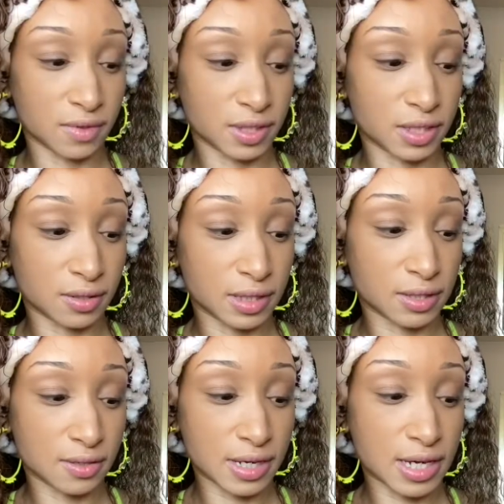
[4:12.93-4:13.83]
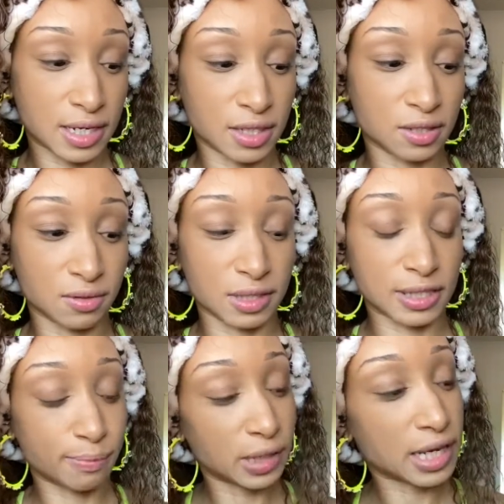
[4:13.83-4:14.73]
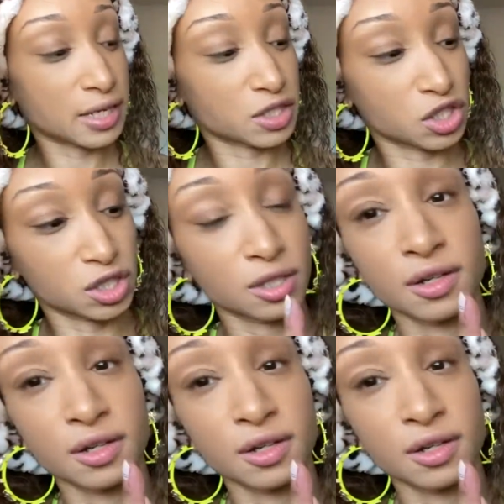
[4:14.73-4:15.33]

All right, so let's go ahead and do this blush.